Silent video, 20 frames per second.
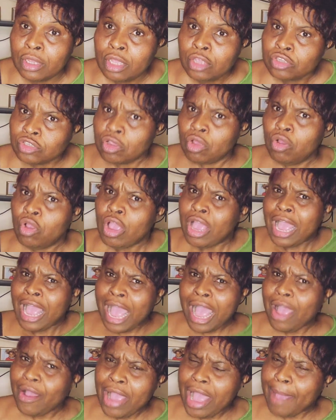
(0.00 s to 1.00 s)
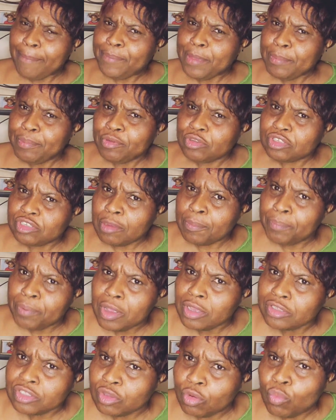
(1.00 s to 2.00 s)
So how are people
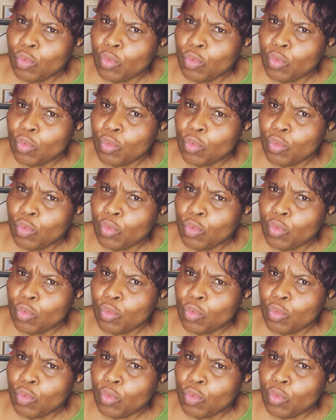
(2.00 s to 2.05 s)
supposed to,